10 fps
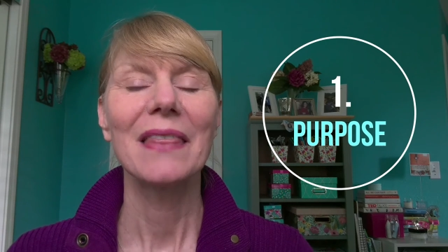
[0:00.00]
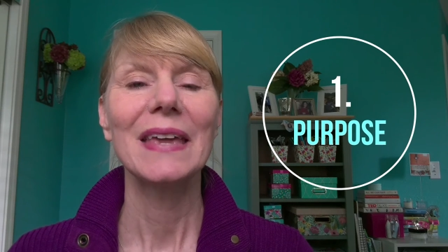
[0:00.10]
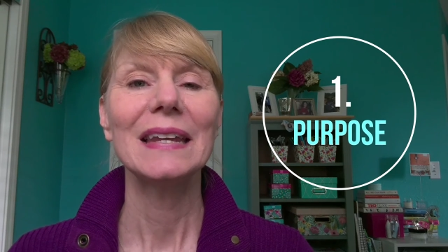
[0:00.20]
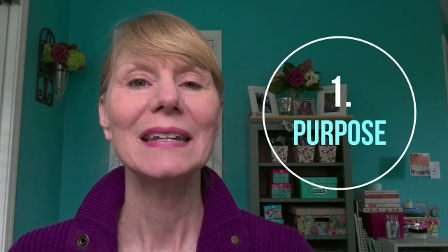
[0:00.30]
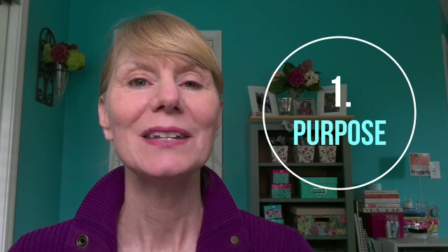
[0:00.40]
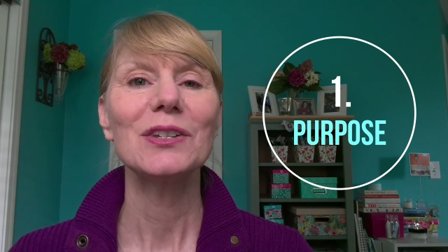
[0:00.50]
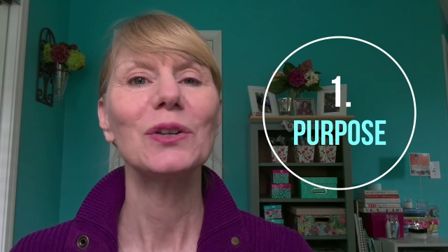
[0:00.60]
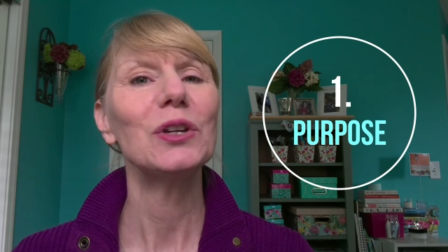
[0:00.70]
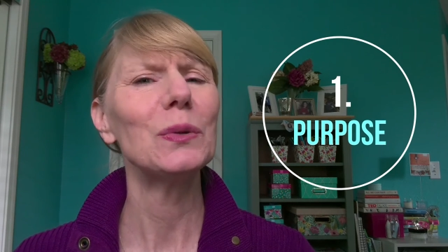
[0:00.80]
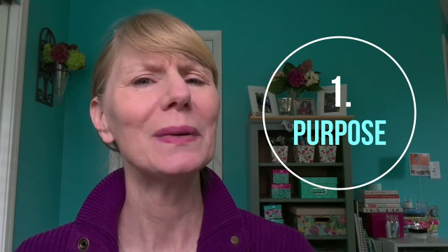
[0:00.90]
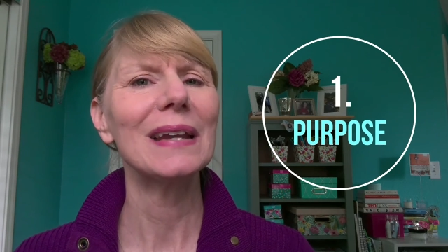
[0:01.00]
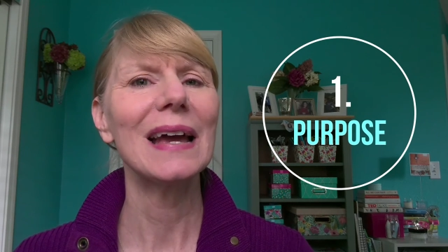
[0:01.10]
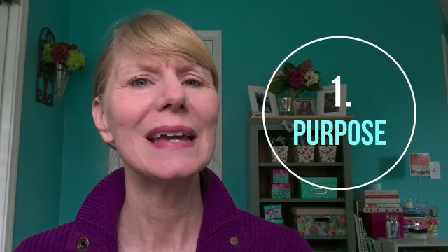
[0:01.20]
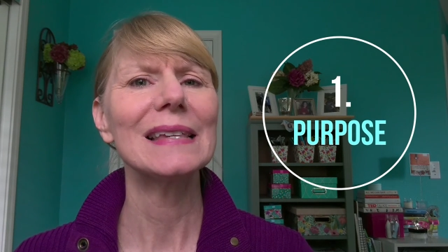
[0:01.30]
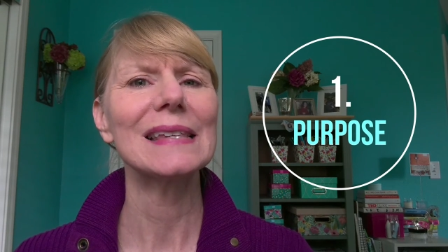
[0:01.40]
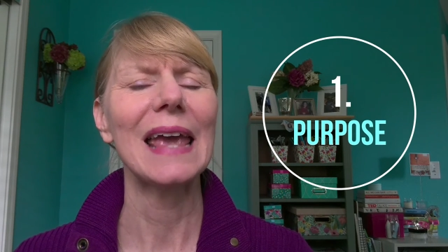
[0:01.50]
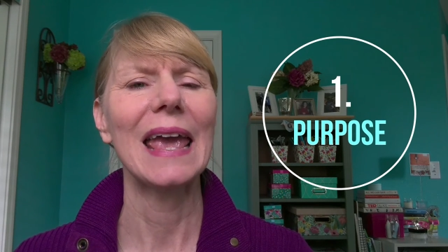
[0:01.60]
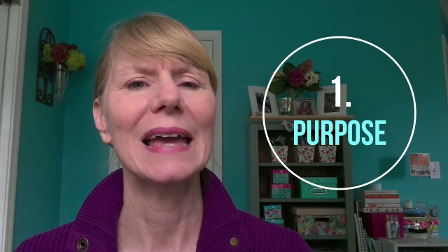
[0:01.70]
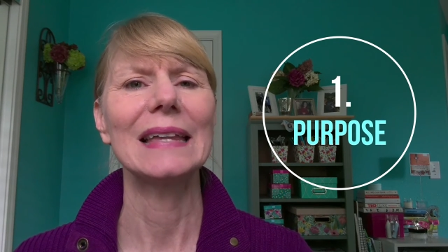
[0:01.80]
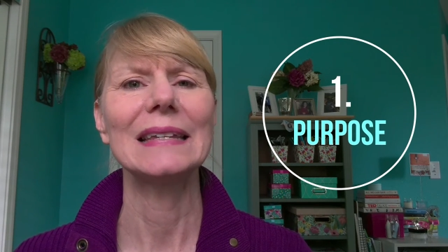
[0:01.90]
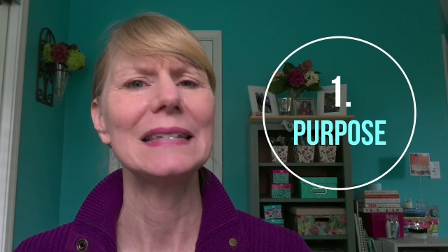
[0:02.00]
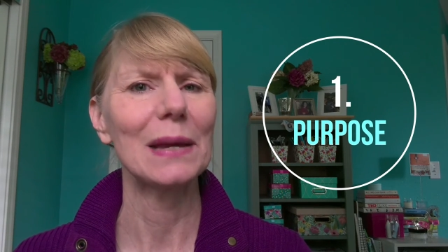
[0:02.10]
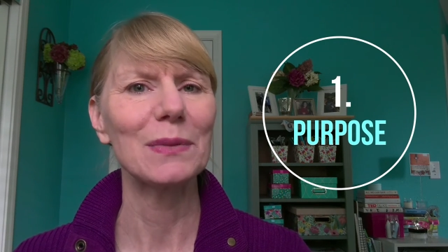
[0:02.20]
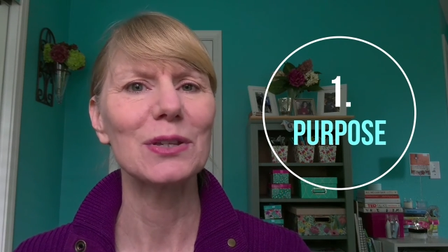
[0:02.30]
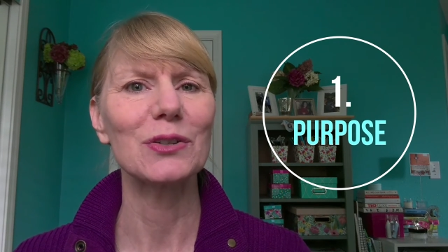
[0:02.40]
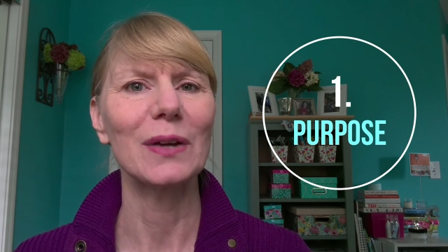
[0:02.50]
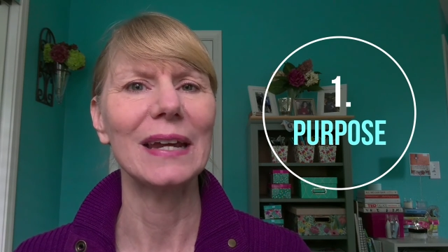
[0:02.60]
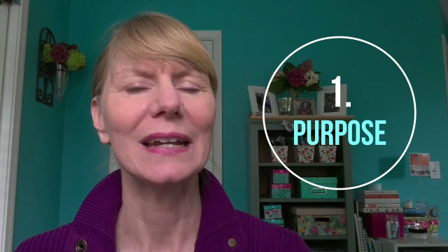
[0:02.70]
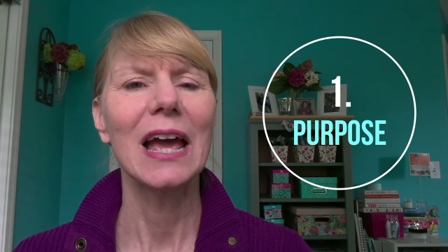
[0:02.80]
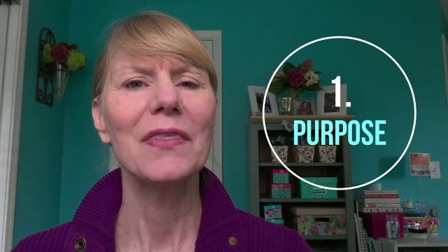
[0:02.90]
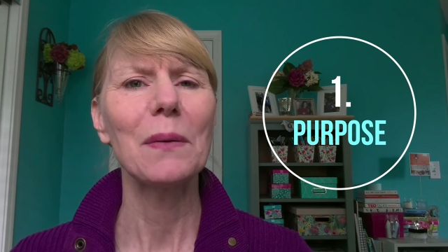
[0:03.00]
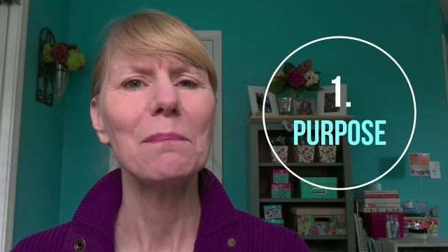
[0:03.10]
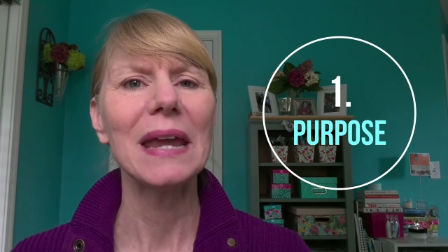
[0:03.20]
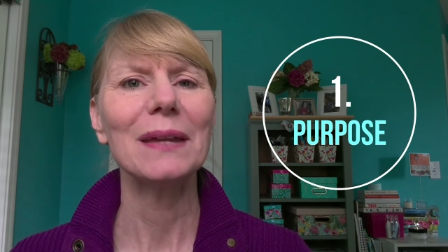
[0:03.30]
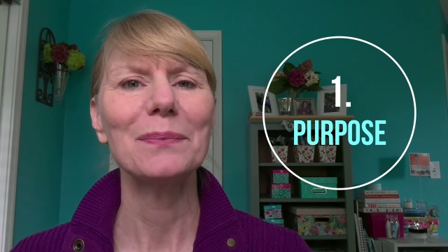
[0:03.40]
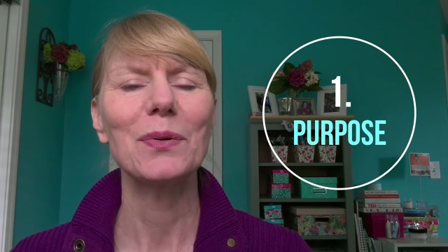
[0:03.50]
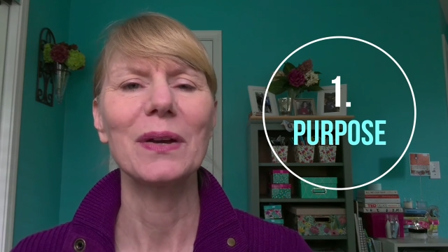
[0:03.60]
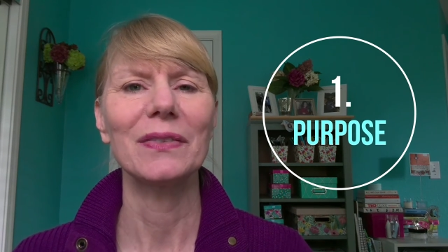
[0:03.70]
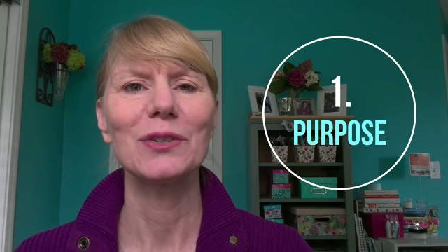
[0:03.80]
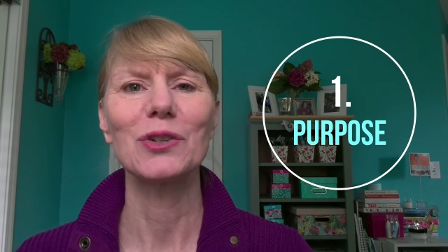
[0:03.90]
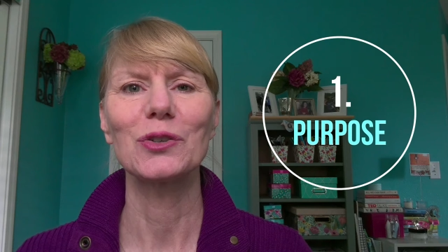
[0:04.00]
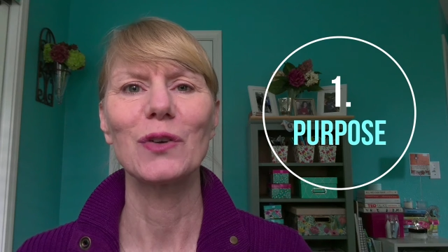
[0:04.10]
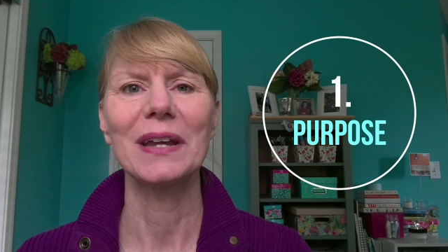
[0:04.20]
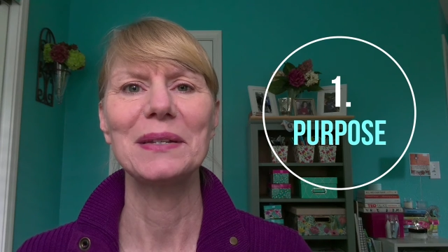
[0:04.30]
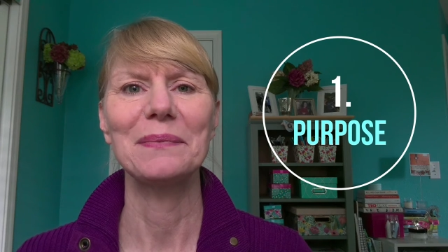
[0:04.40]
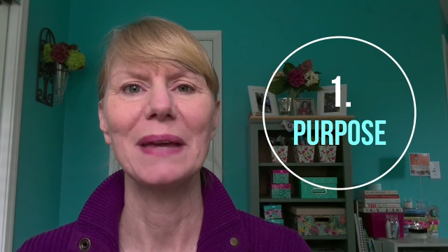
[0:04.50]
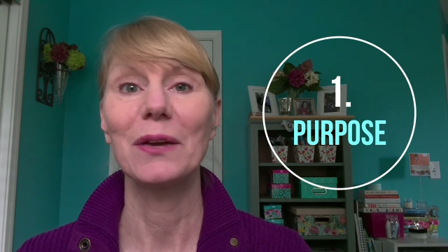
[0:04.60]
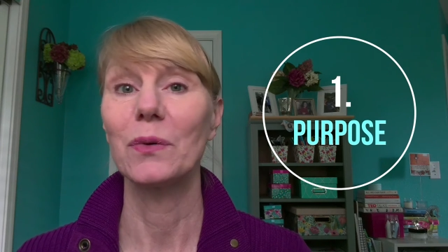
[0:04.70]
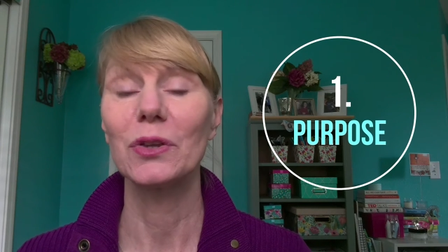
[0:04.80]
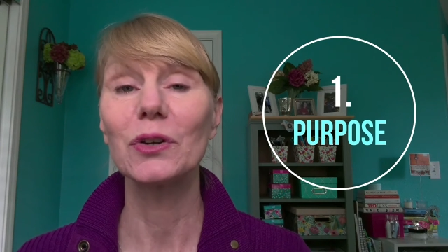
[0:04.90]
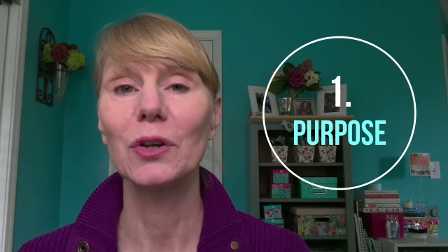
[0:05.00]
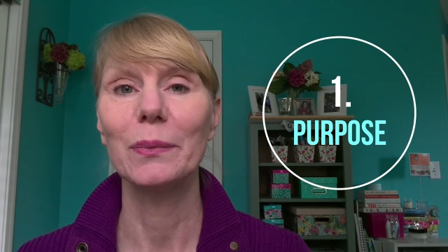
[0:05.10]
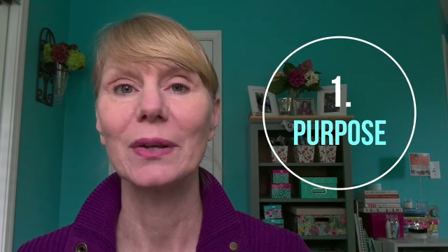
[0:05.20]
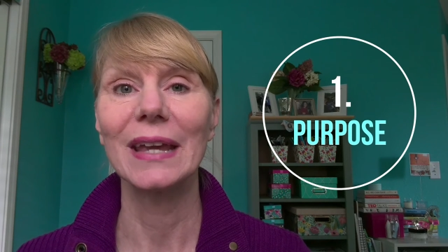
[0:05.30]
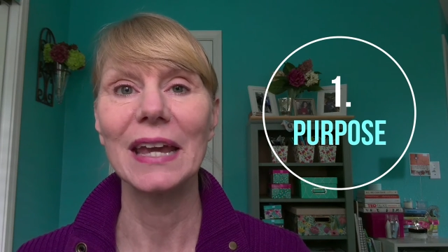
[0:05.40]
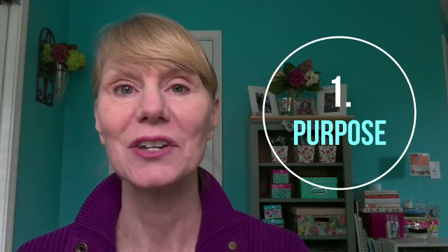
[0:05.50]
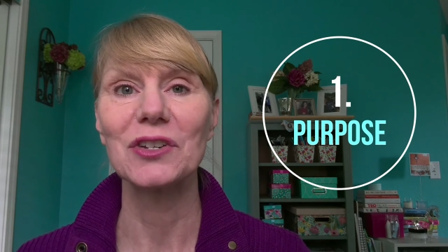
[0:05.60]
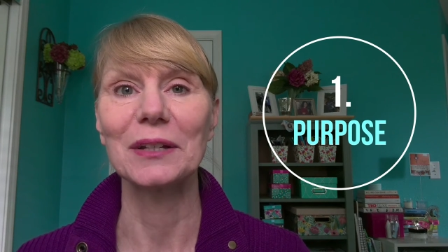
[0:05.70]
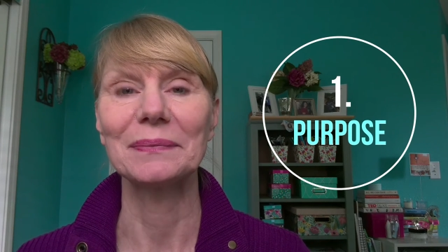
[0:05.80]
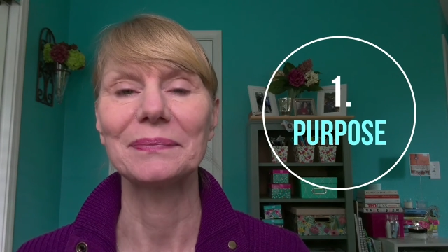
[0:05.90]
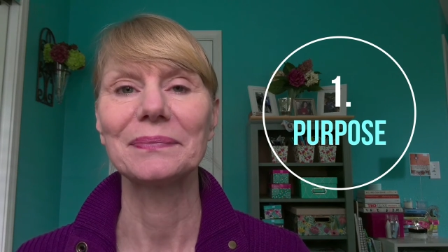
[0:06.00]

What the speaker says: They need to humanize and demonstrate the main point that you're trying to make with your communication.